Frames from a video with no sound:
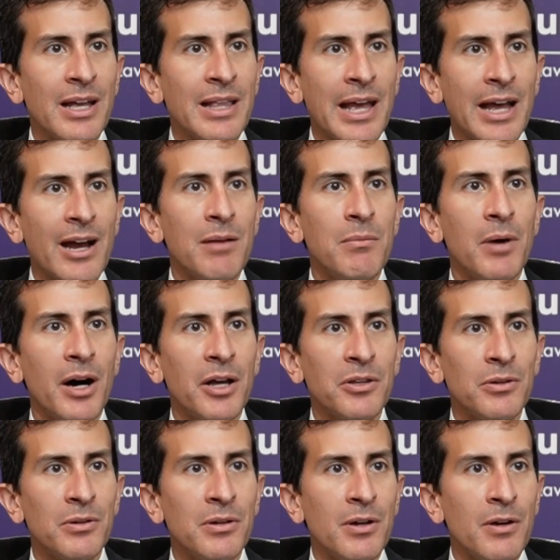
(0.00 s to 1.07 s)
AI
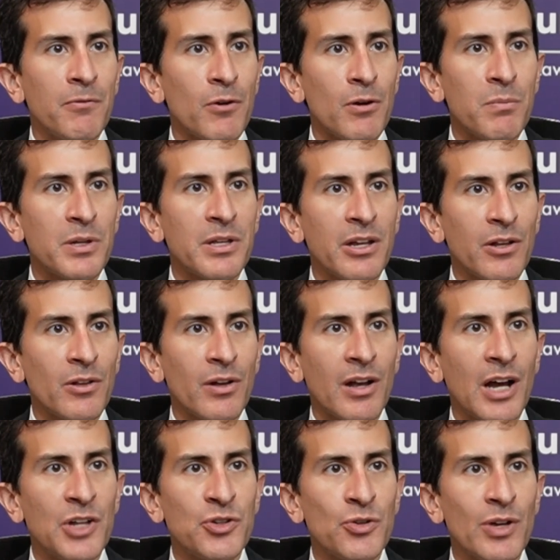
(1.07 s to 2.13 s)
model for a particular
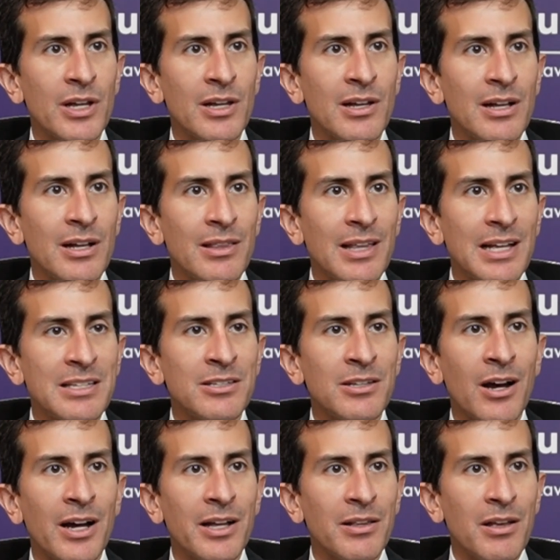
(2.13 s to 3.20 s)
country, that's
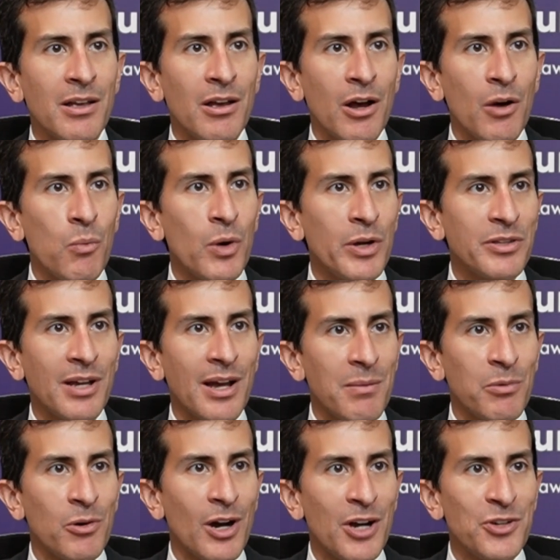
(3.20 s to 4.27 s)
not a
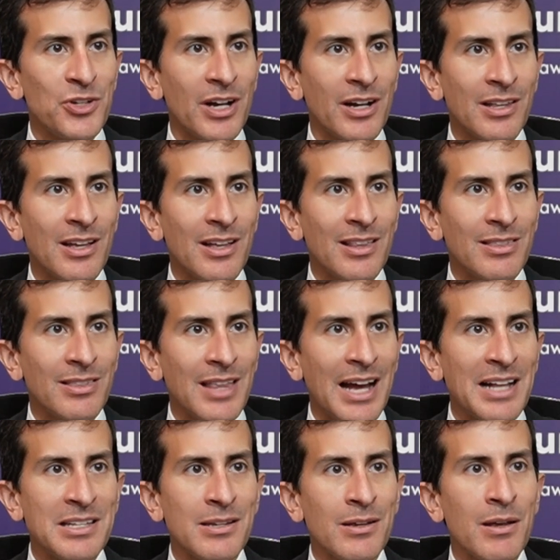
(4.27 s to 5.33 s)
one-time project.
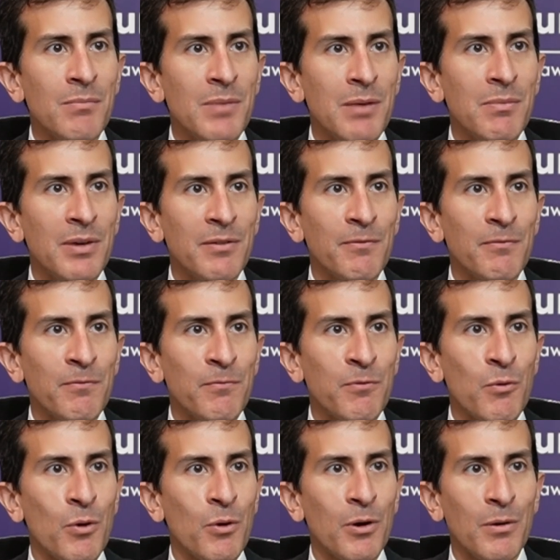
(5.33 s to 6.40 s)
That's a commitment
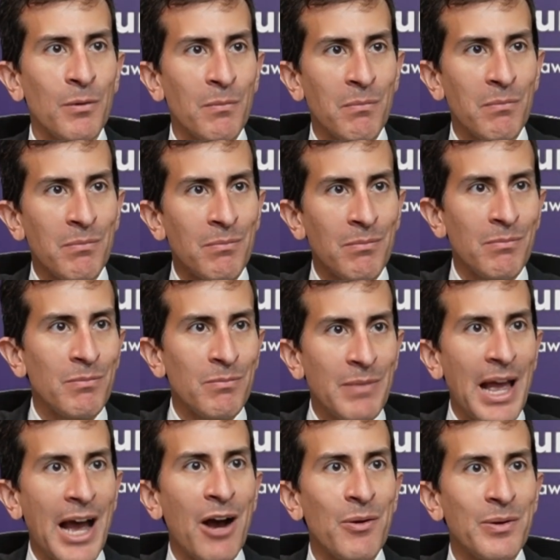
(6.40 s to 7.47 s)
for
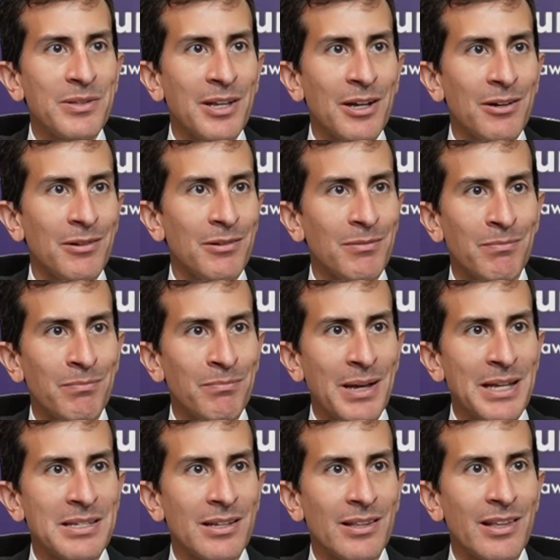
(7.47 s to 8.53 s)
now until
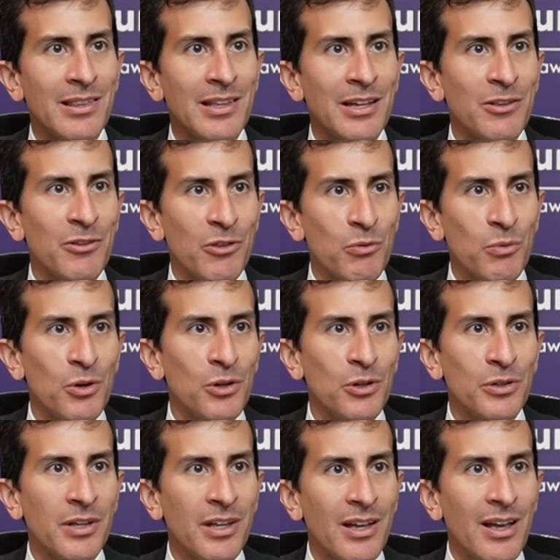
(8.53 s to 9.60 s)
basically the end of the
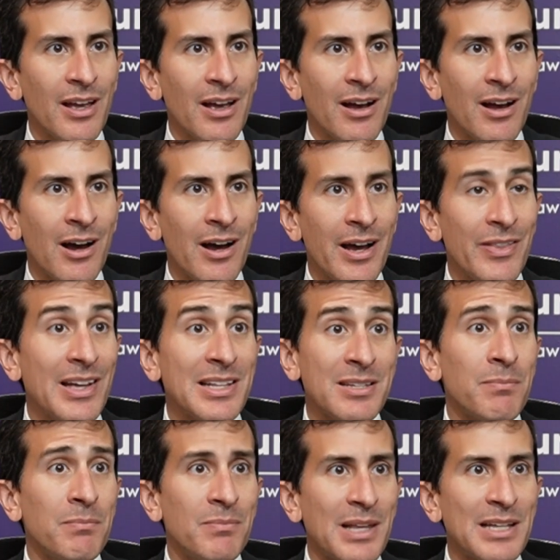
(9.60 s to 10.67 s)
world. And that's
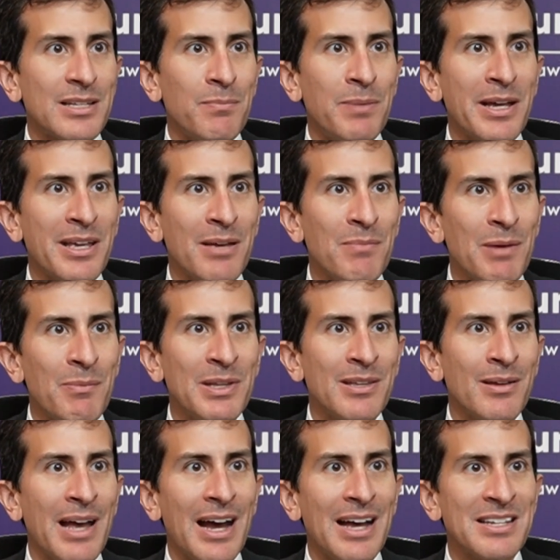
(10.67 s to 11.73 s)
a big commitment
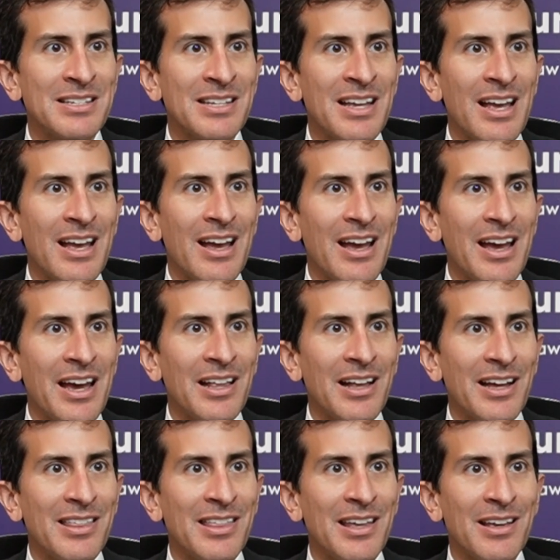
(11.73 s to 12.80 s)
to ask. And
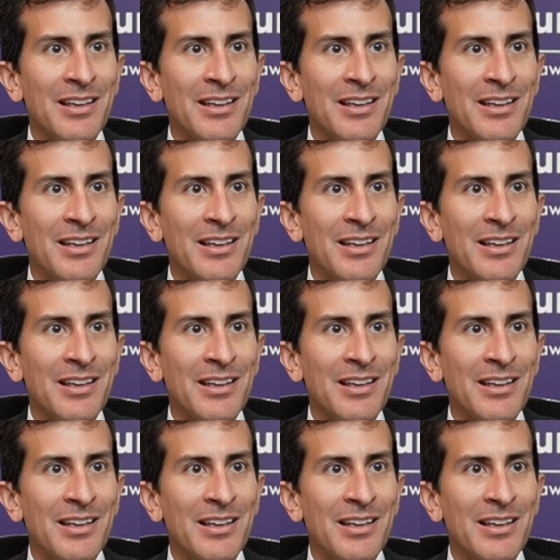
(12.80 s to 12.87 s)
I think,